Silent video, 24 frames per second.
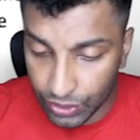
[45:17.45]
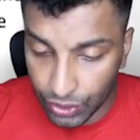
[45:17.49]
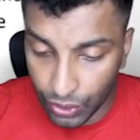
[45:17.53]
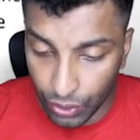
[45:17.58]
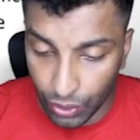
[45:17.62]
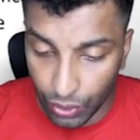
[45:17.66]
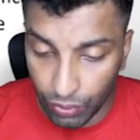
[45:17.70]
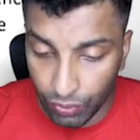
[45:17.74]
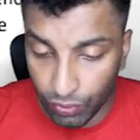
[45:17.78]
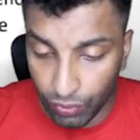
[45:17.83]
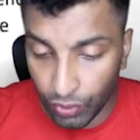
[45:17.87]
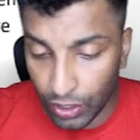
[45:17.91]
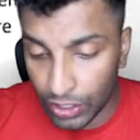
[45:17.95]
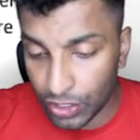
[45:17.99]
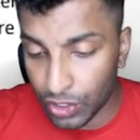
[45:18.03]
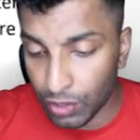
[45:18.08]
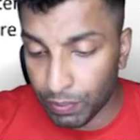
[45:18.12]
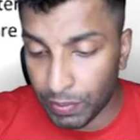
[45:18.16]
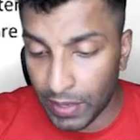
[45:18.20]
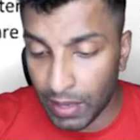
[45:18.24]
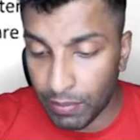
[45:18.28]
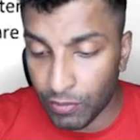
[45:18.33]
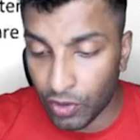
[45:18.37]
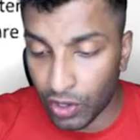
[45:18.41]
So what
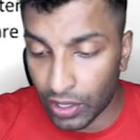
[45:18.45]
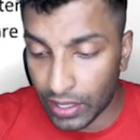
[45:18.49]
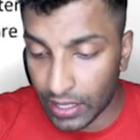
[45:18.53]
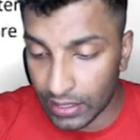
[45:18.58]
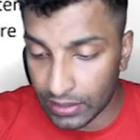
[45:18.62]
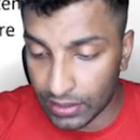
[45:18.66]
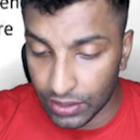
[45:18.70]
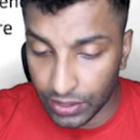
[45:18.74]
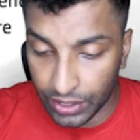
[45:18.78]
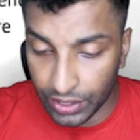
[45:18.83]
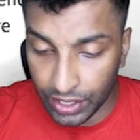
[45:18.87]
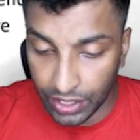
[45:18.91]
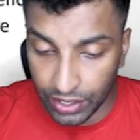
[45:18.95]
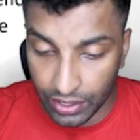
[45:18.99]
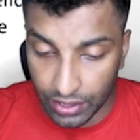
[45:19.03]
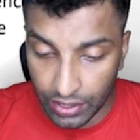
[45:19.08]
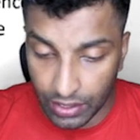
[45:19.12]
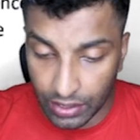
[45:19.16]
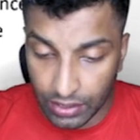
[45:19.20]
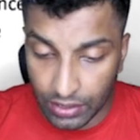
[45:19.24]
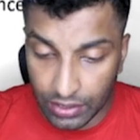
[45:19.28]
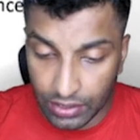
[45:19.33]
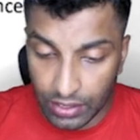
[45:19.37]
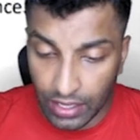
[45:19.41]
Supreme Court assert here
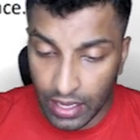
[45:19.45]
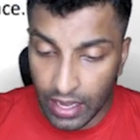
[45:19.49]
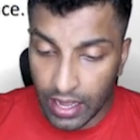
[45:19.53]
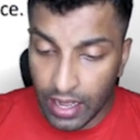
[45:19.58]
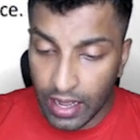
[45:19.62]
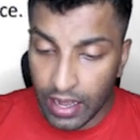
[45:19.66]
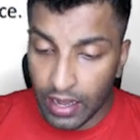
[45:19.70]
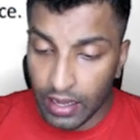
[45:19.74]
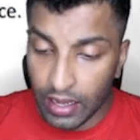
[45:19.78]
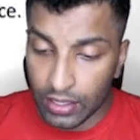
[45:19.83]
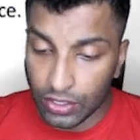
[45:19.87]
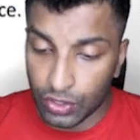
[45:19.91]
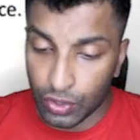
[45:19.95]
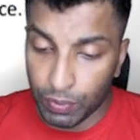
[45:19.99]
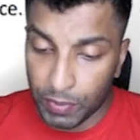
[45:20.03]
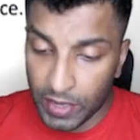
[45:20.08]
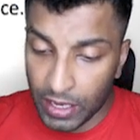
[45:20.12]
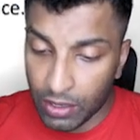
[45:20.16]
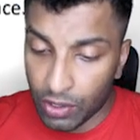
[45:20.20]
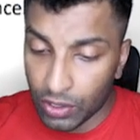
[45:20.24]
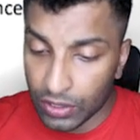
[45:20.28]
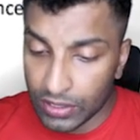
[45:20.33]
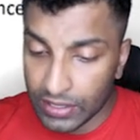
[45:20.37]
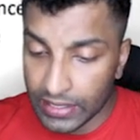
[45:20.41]
is,
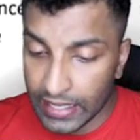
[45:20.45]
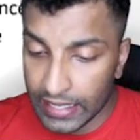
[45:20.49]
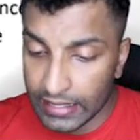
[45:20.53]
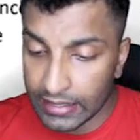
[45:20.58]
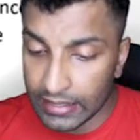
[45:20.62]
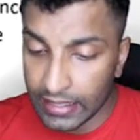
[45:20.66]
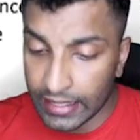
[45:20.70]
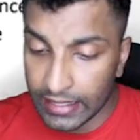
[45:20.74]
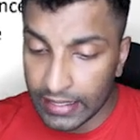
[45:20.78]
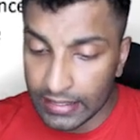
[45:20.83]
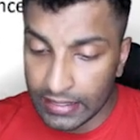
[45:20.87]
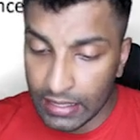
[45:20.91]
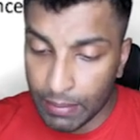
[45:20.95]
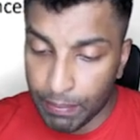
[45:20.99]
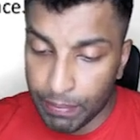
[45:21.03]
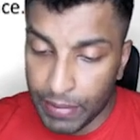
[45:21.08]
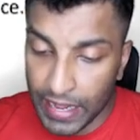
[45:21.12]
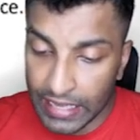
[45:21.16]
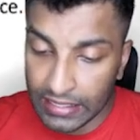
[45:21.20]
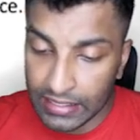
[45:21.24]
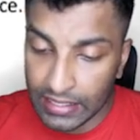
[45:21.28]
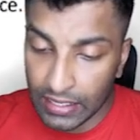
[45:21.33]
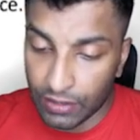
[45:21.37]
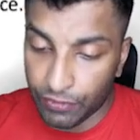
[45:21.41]
Supreme Court says it is the
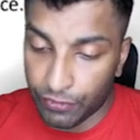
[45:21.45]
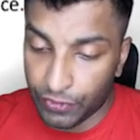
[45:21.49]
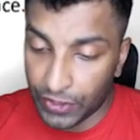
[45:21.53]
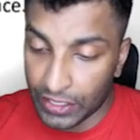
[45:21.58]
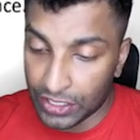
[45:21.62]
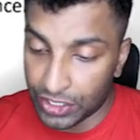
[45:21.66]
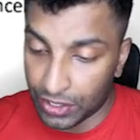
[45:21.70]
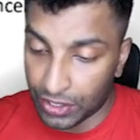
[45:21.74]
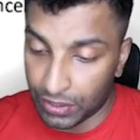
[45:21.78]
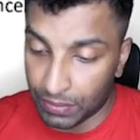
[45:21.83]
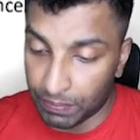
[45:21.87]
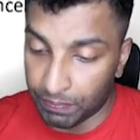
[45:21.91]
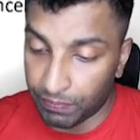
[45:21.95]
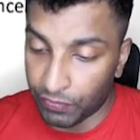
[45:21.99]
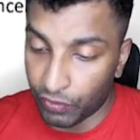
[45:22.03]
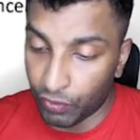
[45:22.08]
basic feature.